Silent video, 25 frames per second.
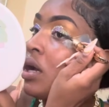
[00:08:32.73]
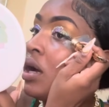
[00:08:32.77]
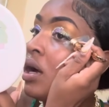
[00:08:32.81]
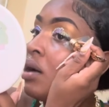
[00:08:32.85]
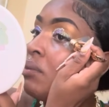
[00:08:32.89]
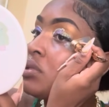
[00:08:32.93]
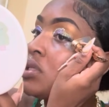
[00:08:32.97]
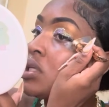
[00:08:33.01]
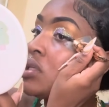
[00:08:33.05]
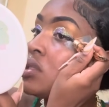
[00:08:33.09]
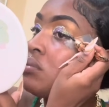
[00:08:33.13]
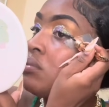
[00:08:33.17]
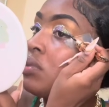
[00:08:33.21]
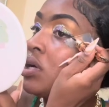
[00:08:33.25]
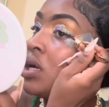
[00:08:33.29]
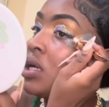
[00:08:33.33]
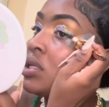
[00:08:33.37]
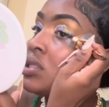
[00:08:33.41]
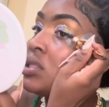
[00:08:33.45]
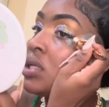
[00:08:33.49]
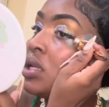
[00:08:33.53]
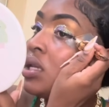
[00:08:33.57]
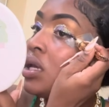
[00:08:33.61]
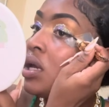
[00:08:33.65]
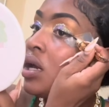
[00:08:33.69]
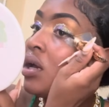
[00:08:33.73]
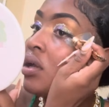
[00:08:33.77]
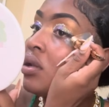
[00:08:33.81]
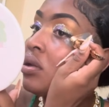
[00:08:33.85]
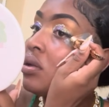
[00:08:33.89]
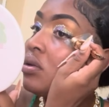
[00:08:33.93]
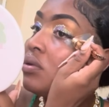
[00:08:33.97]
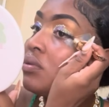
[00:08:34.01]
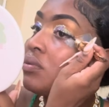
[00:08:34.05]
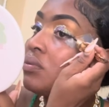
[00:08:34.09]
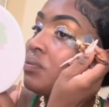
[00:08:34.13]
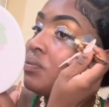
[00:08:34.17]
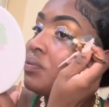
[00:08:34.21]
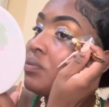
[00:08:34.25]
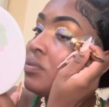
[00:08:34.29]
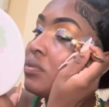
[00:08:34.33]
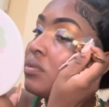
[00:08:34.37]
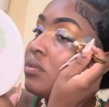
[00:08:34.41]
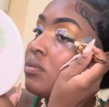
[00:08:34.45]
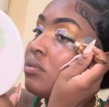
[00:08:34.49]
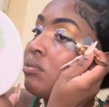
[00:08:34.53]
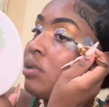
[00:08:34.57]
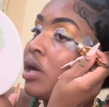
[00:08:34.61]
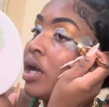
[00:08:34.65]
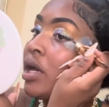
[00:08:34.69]
I said to my brother, I said, Leon,
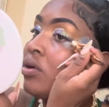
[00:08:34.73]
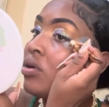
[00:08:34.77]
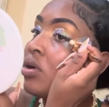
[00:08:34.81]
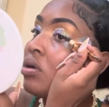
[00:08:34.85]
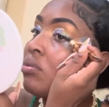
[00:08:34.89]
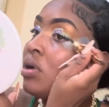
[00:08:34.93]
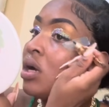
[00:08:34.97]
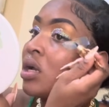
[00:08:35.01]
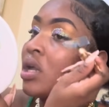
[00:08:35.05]
by the room,